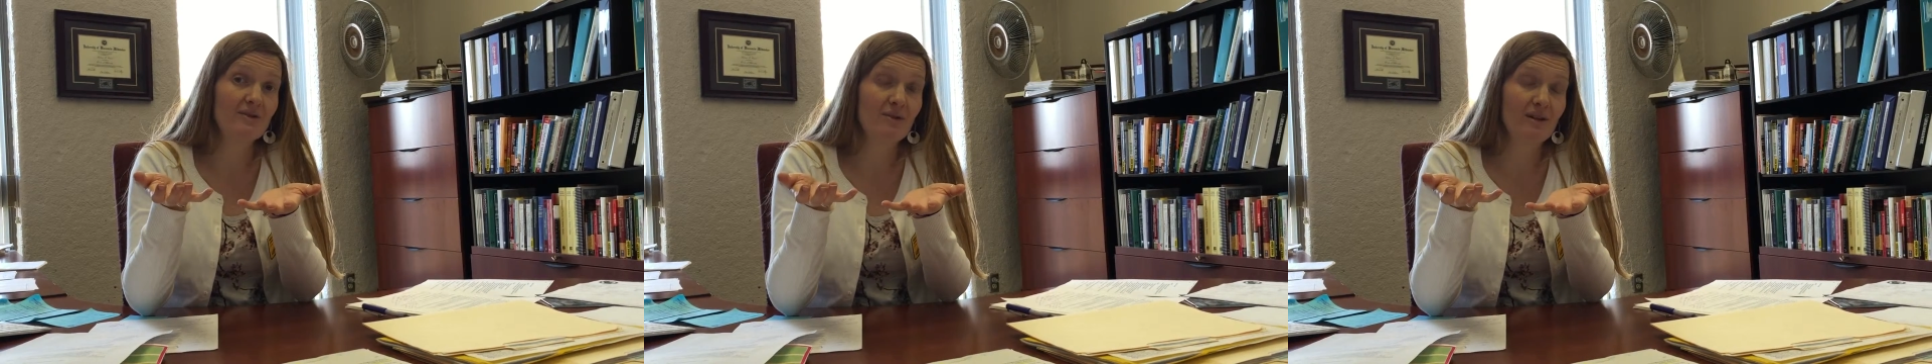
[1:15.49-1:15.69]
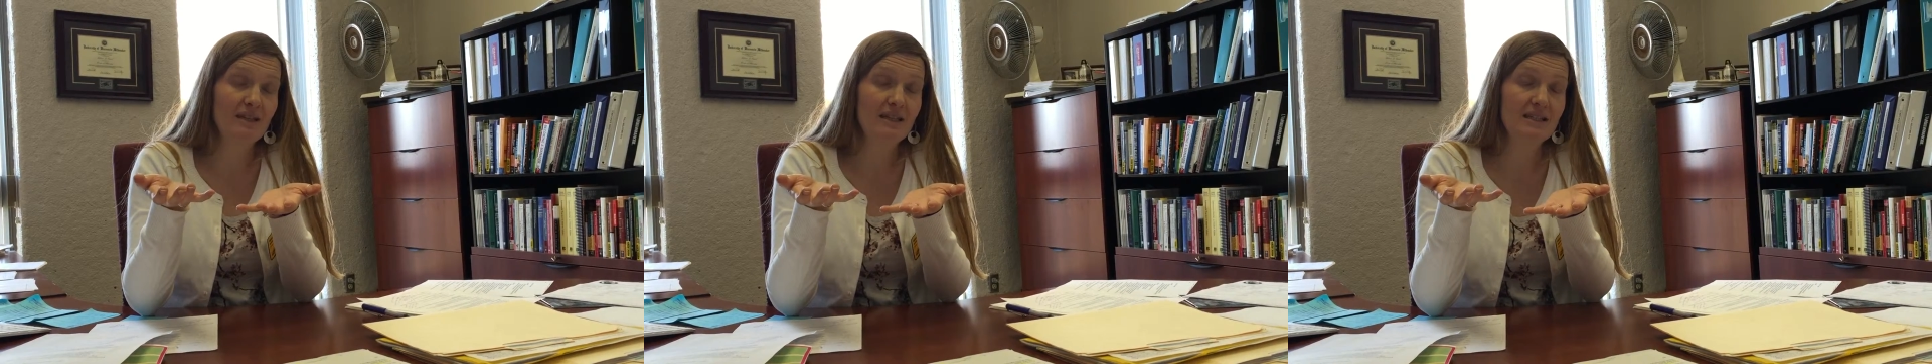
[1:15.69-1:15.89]

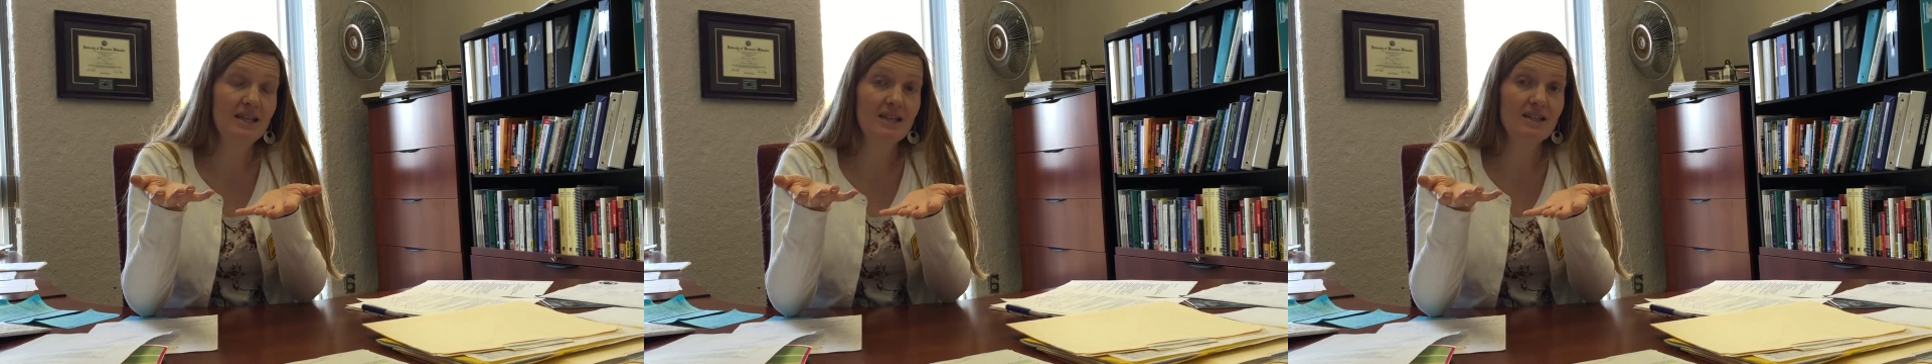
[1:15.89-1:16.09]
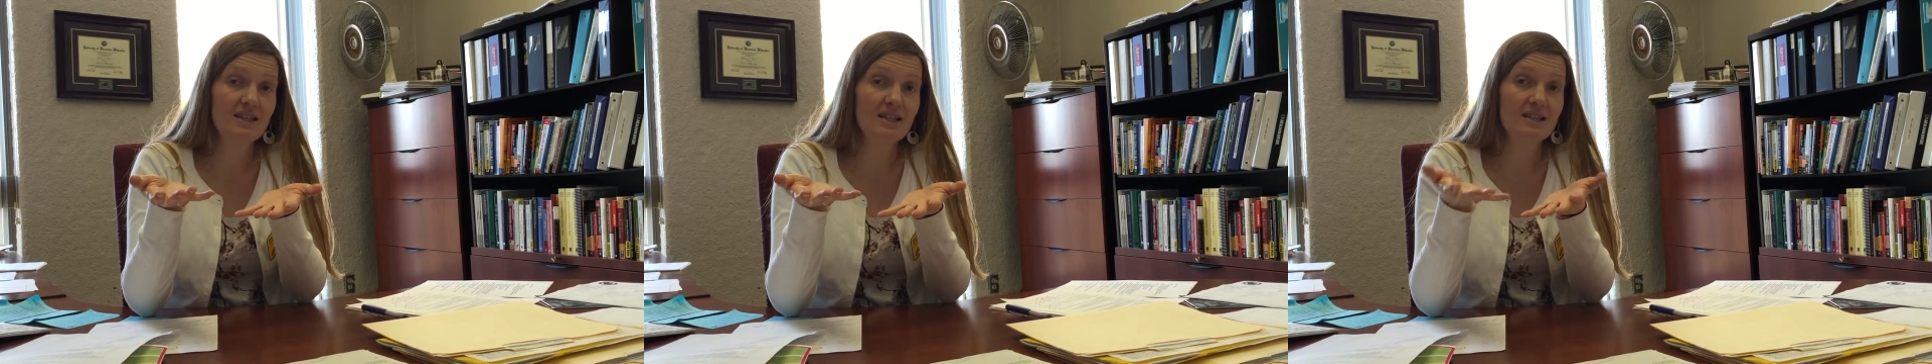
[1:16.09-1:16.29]

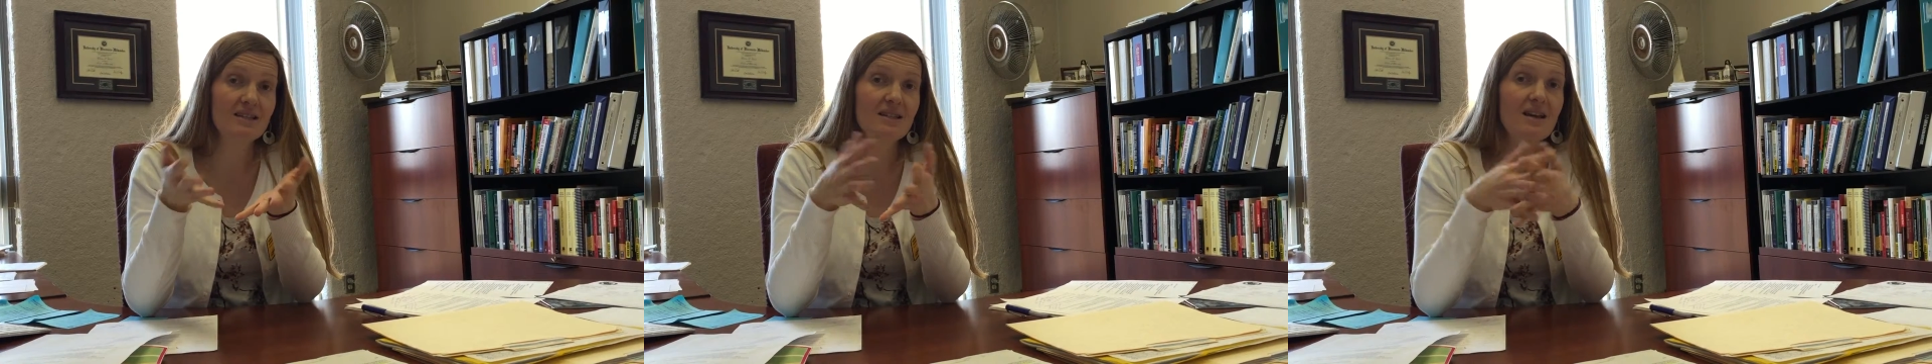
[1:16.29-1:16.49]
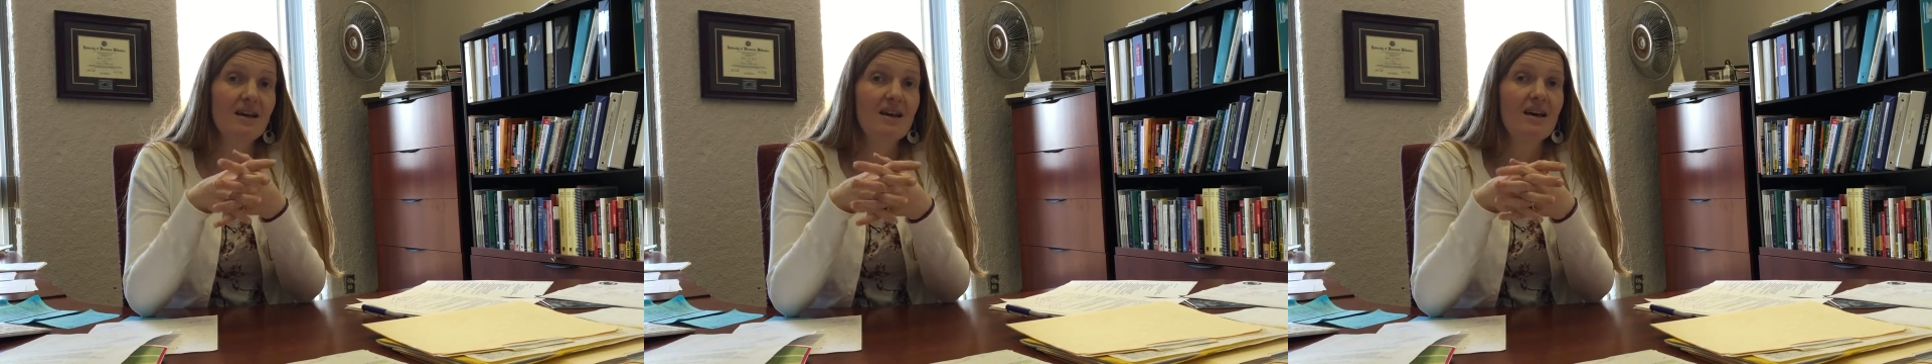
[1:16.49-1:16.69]
organizations.
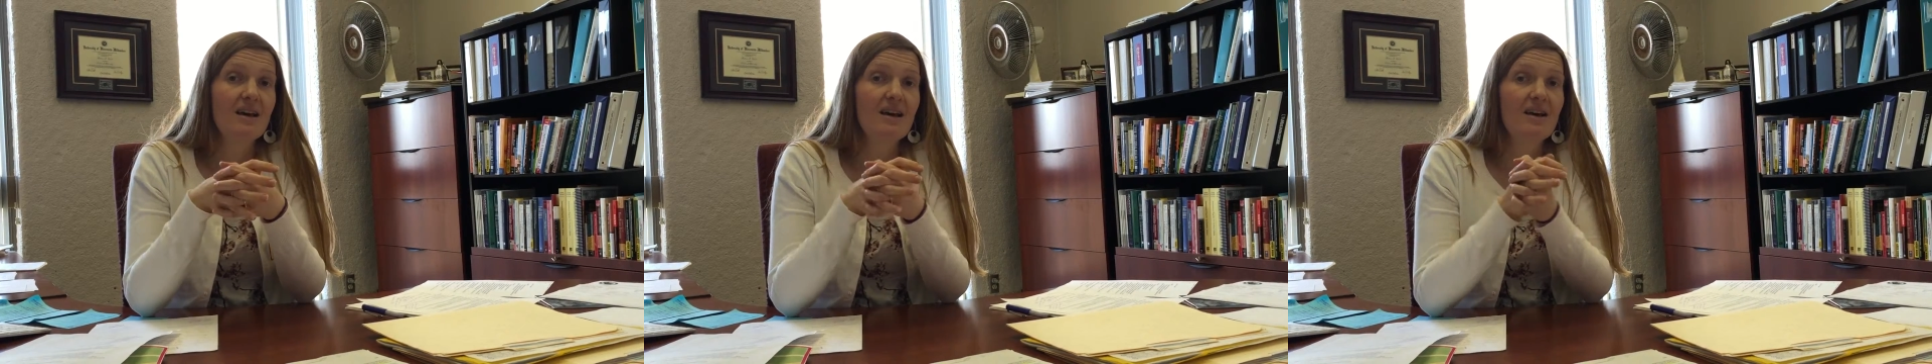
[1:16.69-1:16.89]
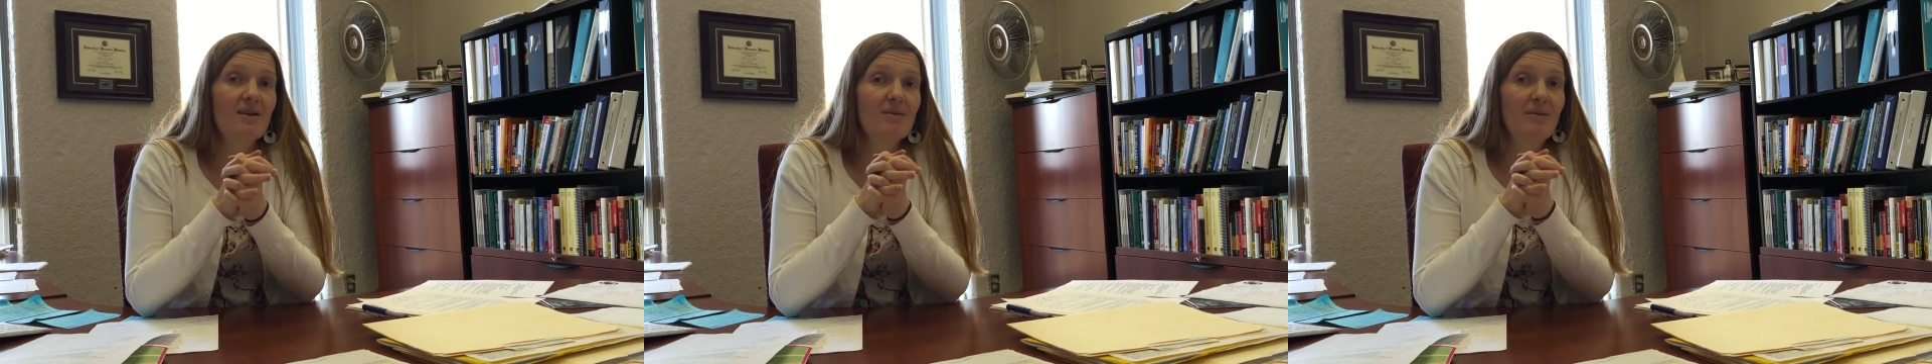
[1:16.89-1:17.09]

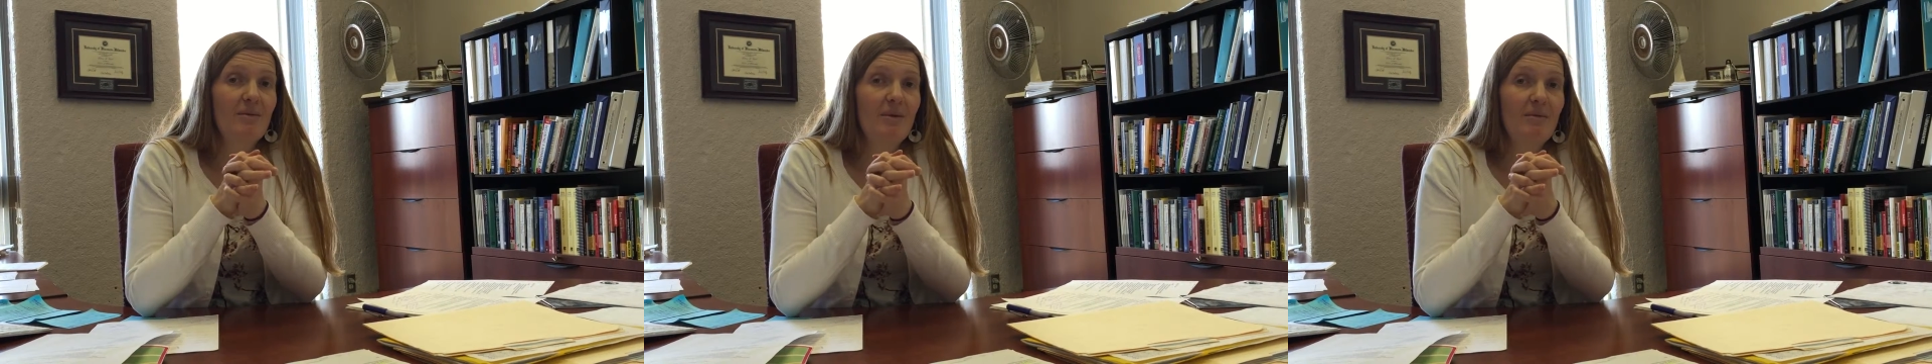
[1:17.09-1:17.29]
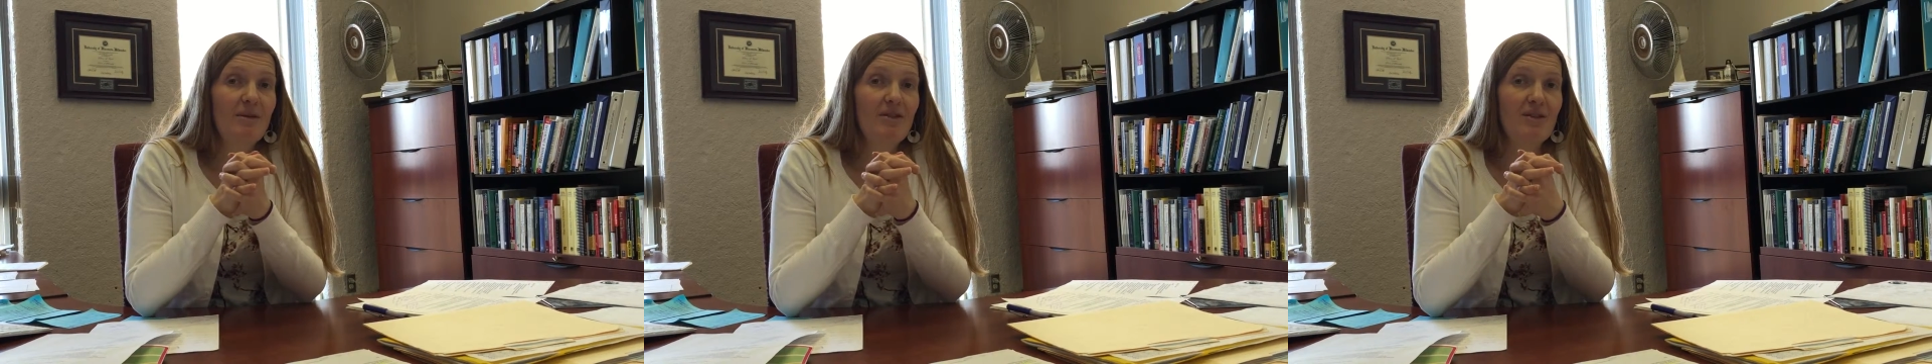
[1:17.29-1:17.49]
We
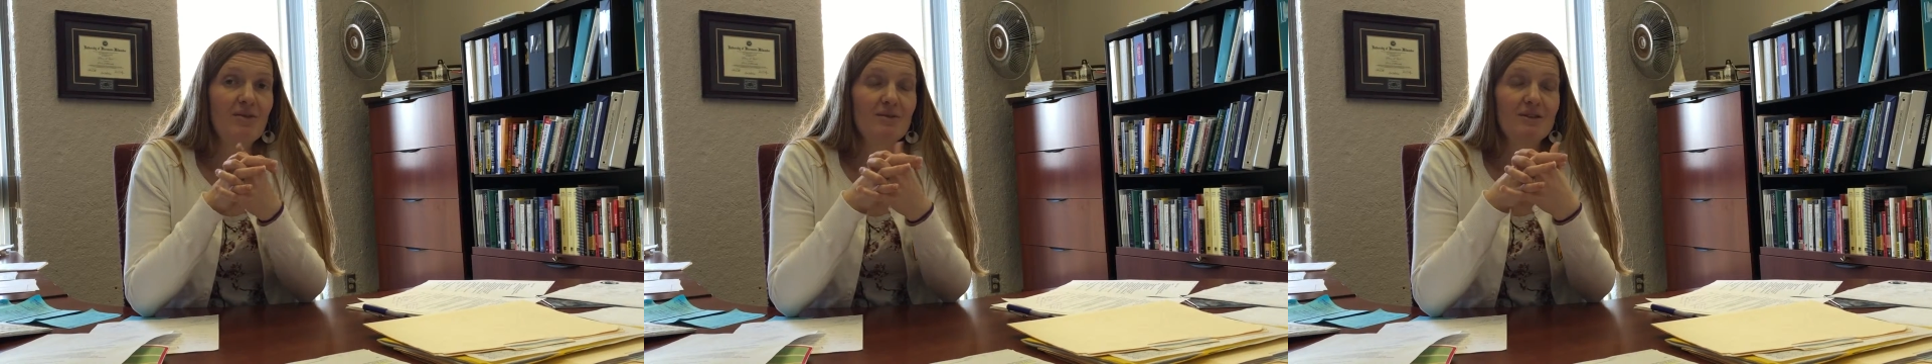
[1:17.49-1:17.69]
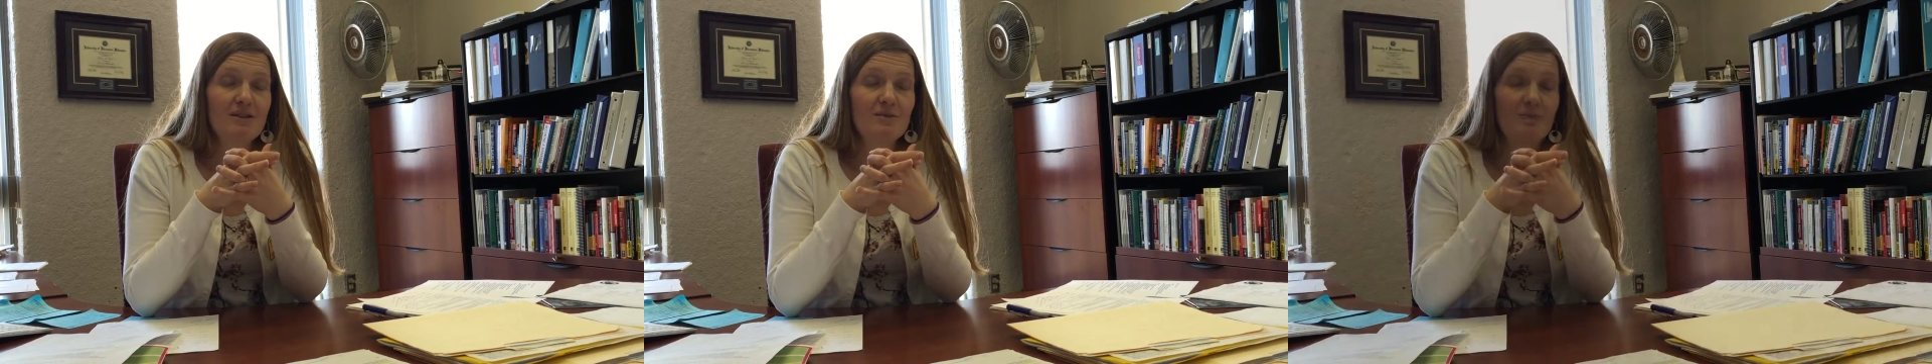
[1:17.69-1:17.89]
meet with
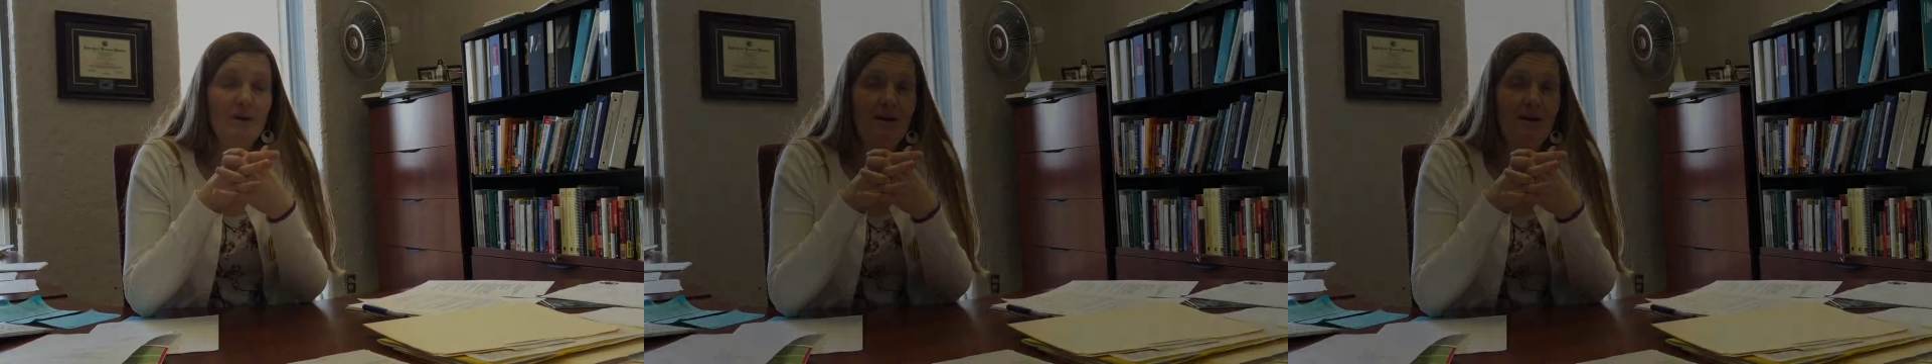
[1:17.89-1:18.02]
those as